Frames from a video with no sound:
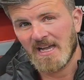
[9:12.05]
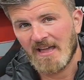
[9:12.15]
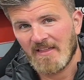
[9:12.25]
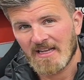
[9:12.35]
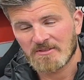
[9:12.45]
out
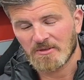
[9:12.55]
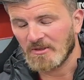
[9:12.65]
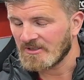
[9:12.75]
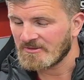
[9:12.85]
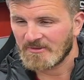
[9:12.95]
of that
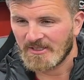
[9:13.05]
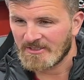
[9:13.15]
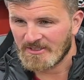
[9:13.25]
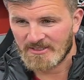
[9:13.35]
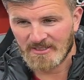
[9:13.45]
exhaust were
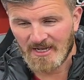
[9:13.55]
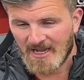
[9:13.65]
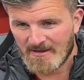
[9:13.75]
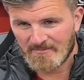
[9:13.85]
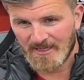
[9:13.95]
just
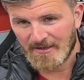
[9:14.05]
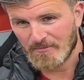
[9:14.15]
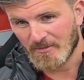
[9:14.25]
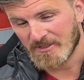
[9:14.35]
unbelievable.